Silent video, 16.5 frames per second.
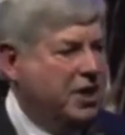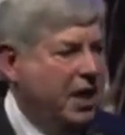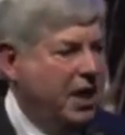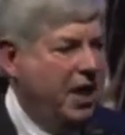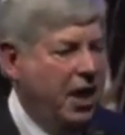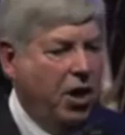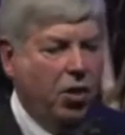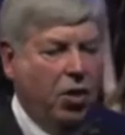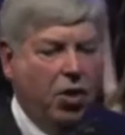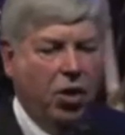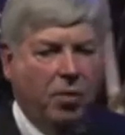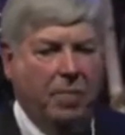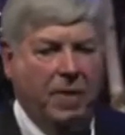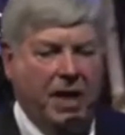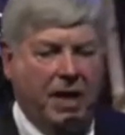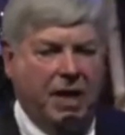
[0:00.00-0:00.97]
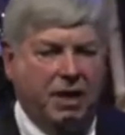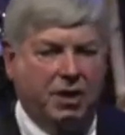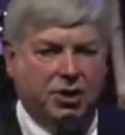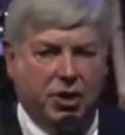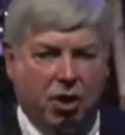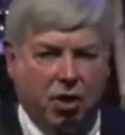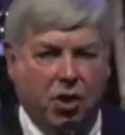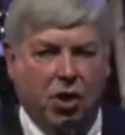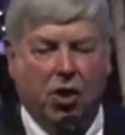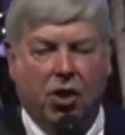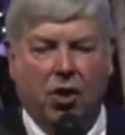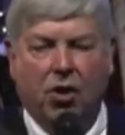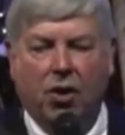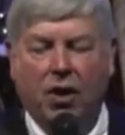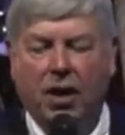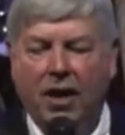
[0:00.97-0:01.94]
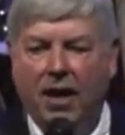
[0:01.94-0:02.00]
to hear her because
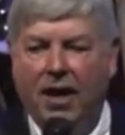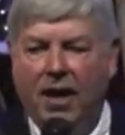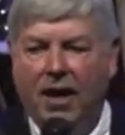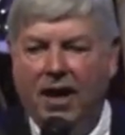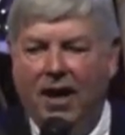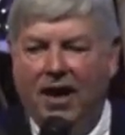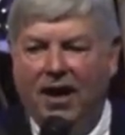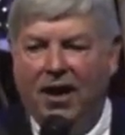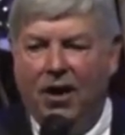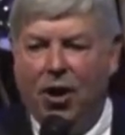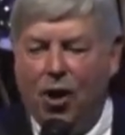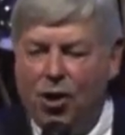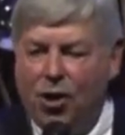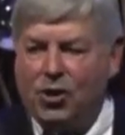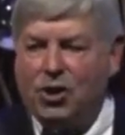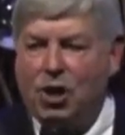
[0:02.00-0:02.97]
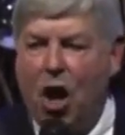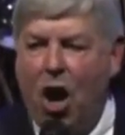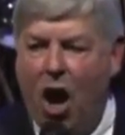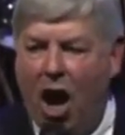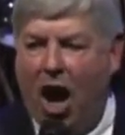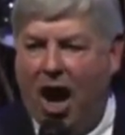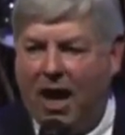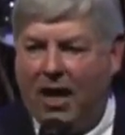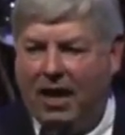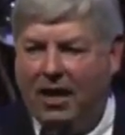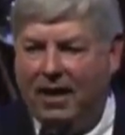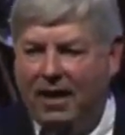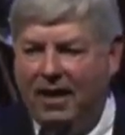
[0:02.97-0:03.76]
her talk